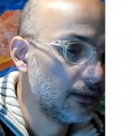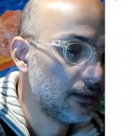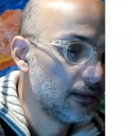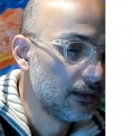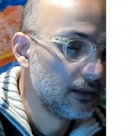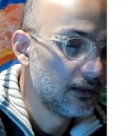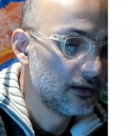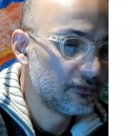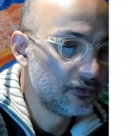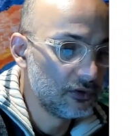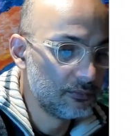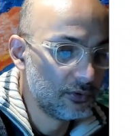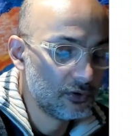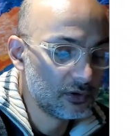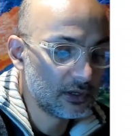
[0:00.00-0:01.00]
If you
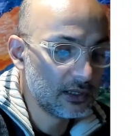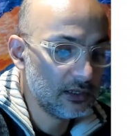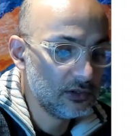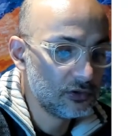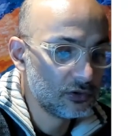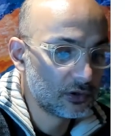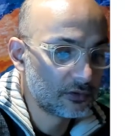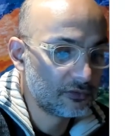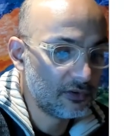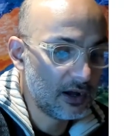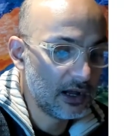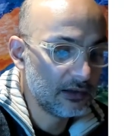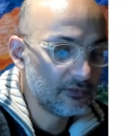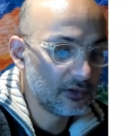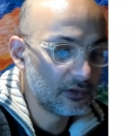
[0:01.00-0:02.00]
plug in your
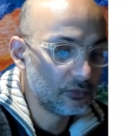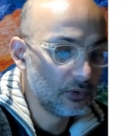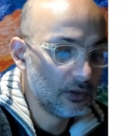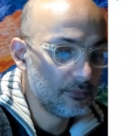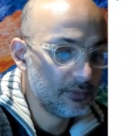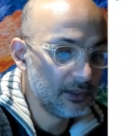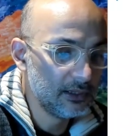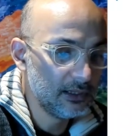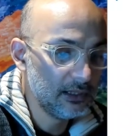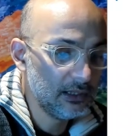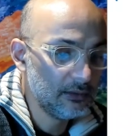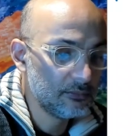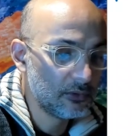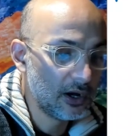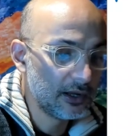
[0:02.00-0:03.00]
5, it will be e
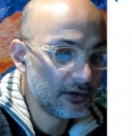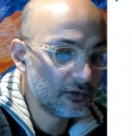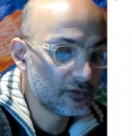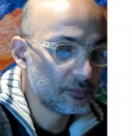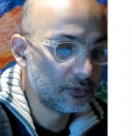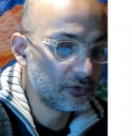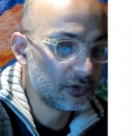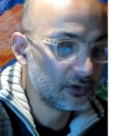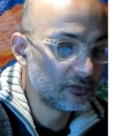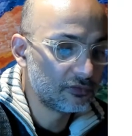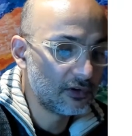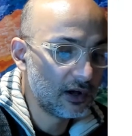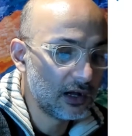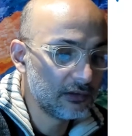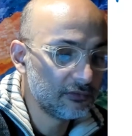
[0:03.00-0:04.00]
minus
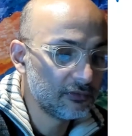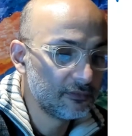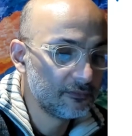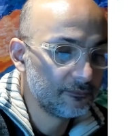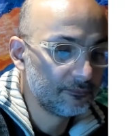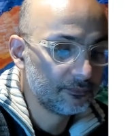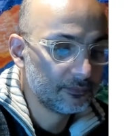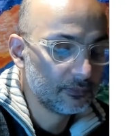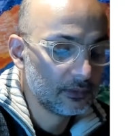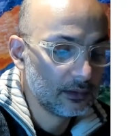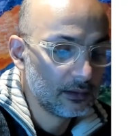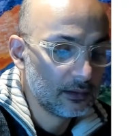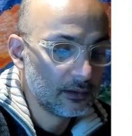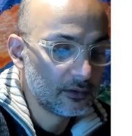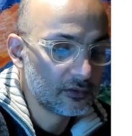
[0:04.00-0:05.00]
0.5
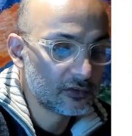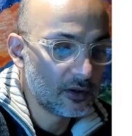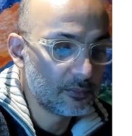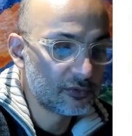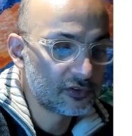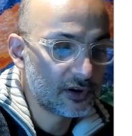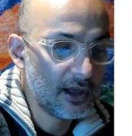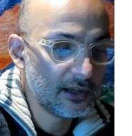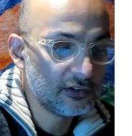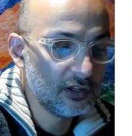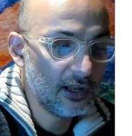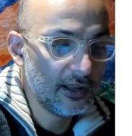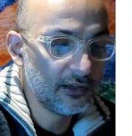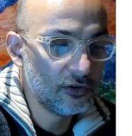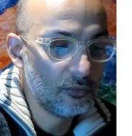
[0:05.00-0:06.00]
subtraction,
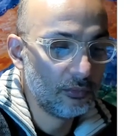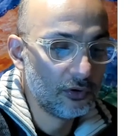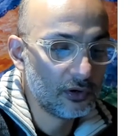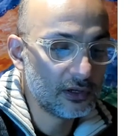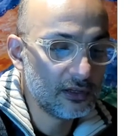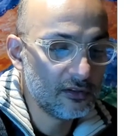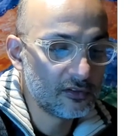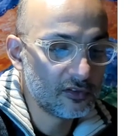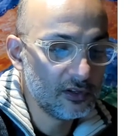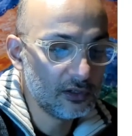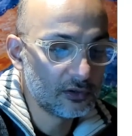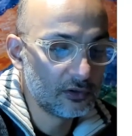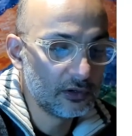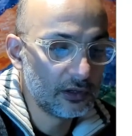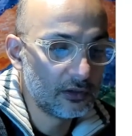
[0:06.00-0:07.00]
and you plug in 0,
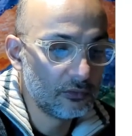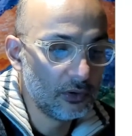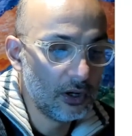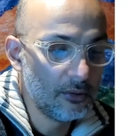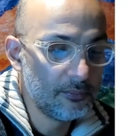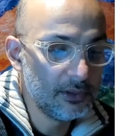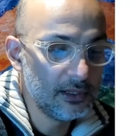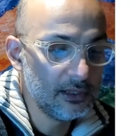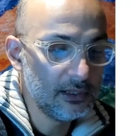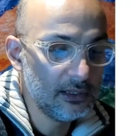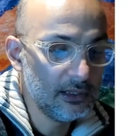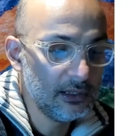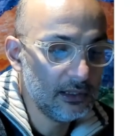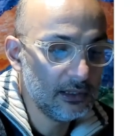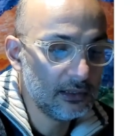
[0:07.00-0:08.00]
it will be
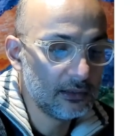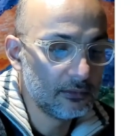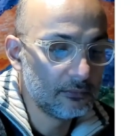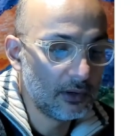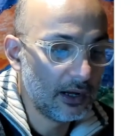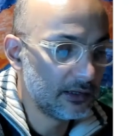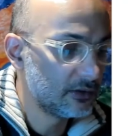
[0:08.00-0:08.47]
e minus,